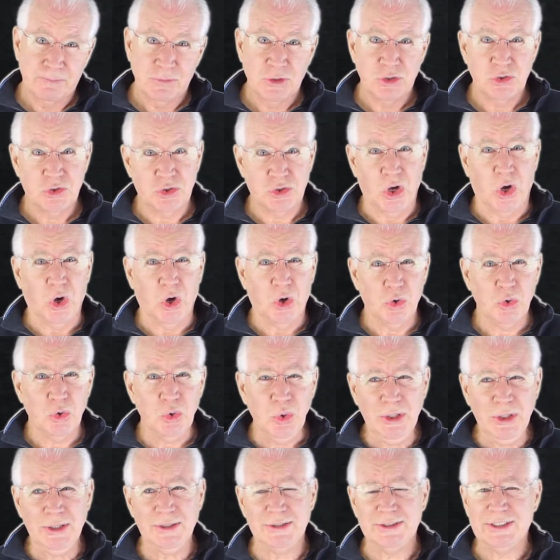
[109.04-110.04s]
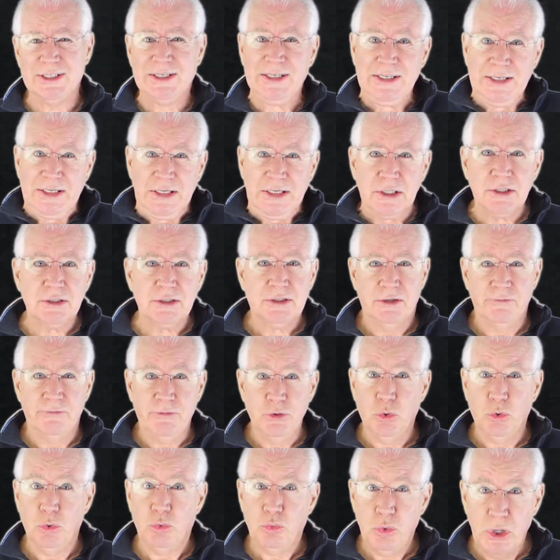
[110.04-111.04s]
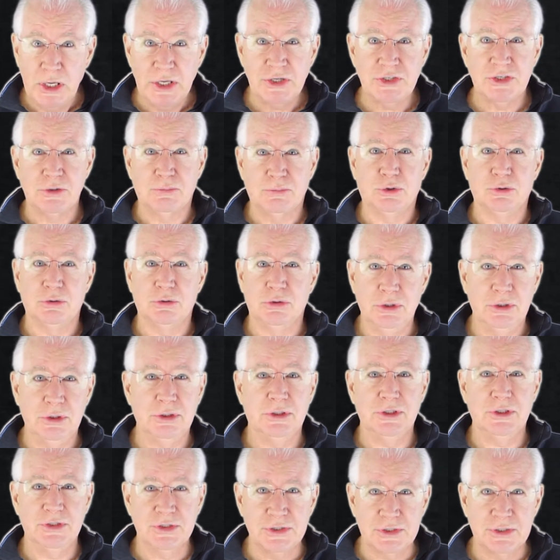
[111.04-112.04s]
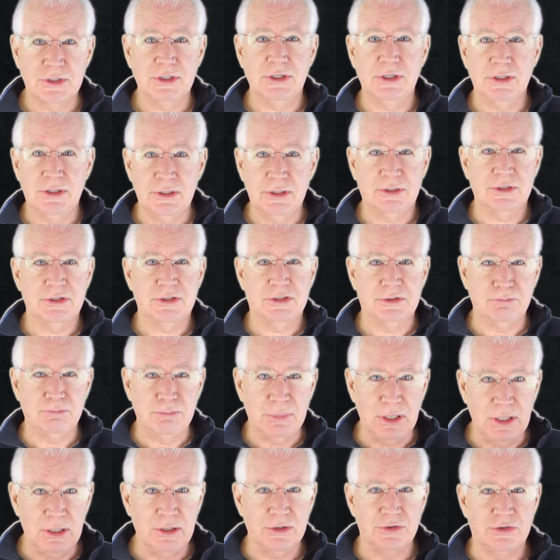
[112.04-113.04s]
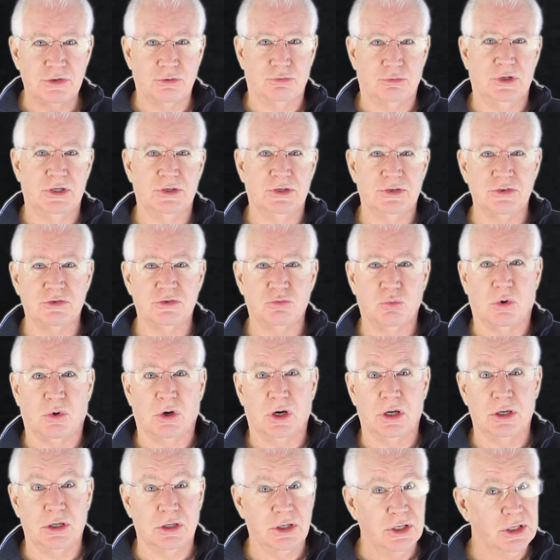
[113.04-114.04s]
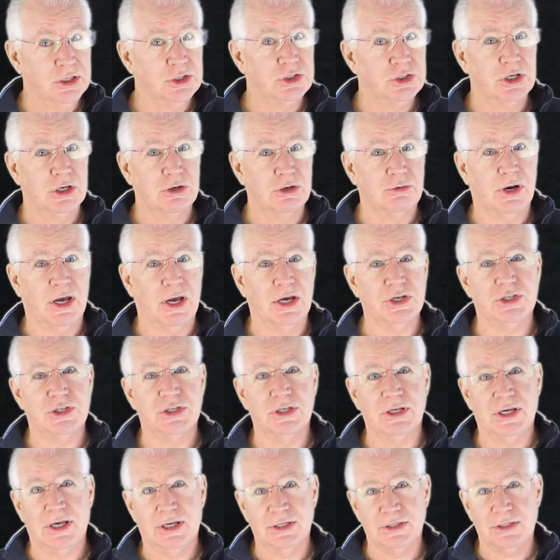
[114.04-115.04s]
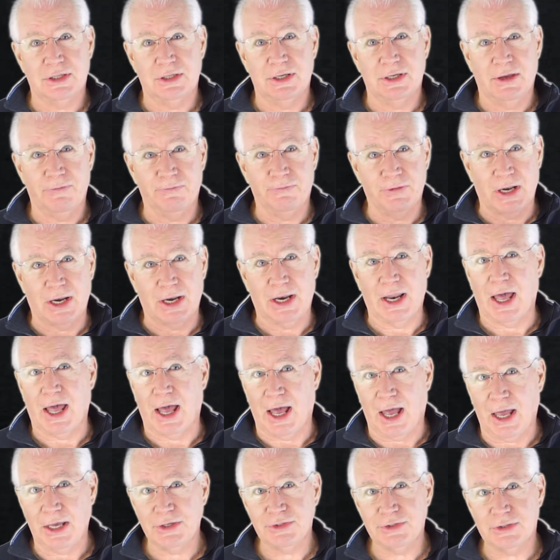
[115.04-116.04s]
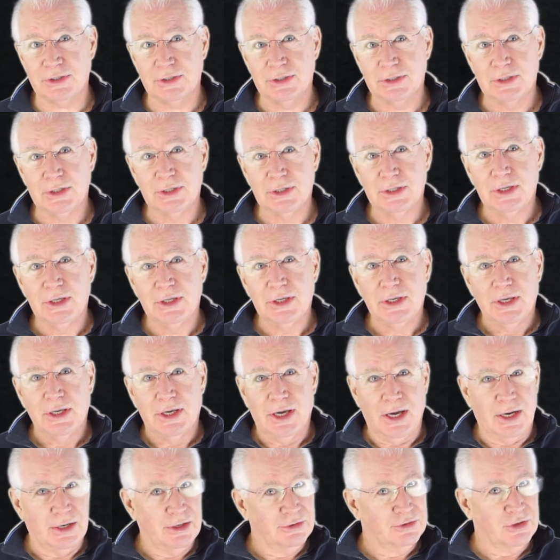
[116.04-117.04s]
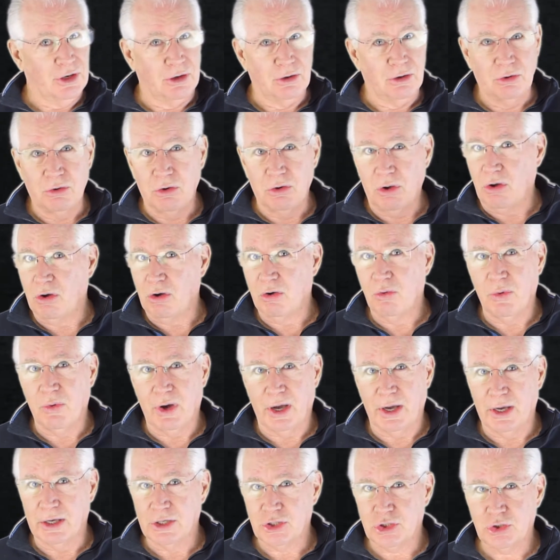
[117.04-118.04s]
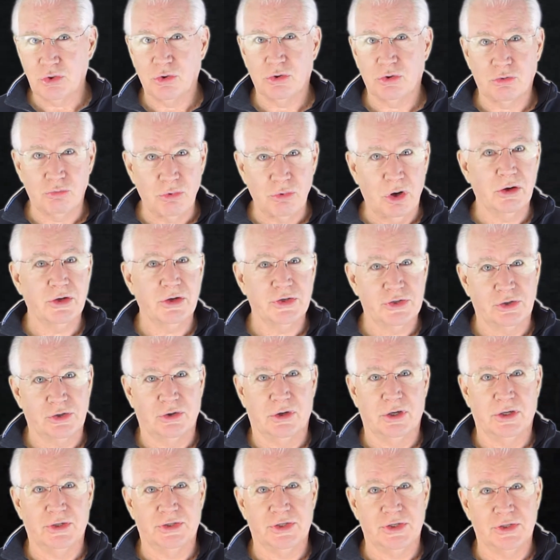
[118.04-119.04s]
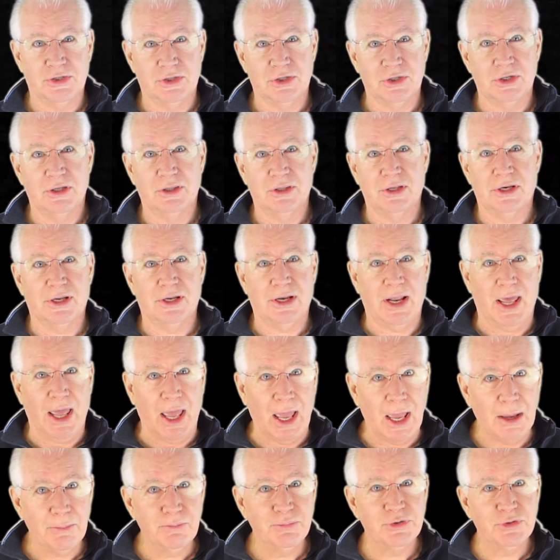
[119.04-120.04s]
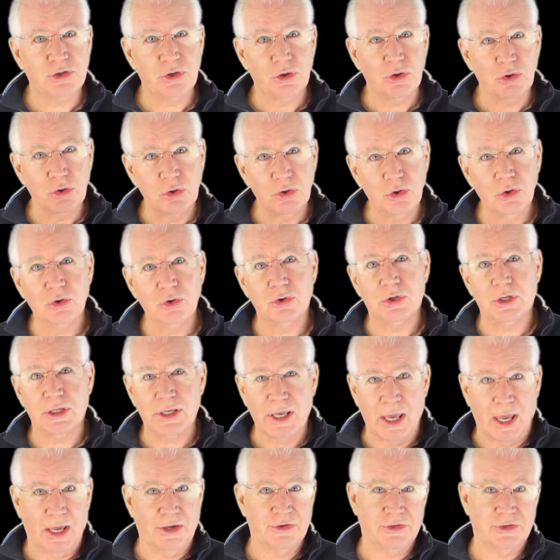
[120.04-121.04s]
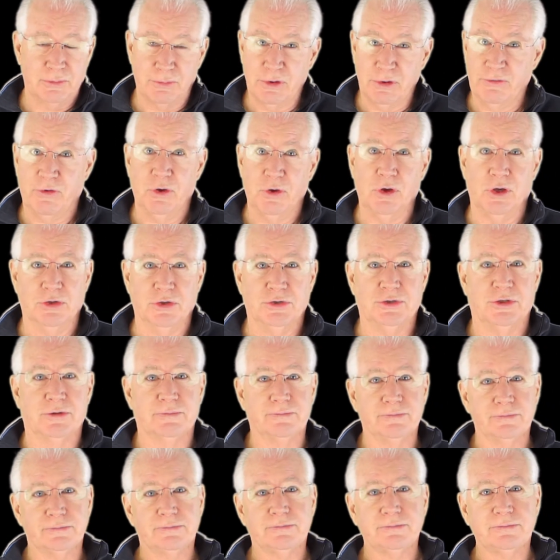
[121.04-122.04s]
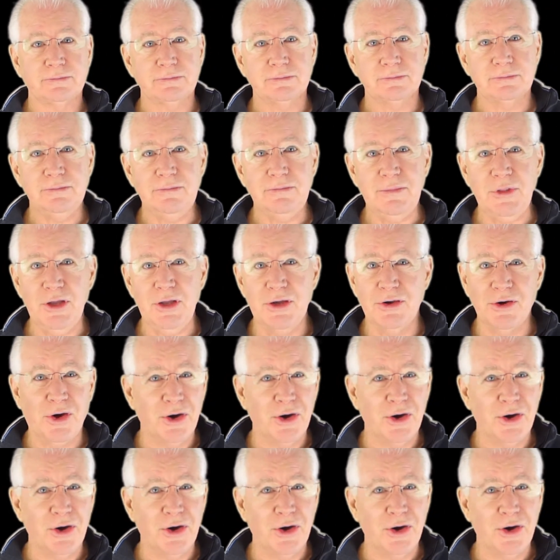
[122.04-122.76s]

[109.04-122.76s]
So, if you're reasonable, you'd see that there's millions of reasons why lead generation gets left to last, and it's a long way short of rocket science to see that it absolutely has to be first. And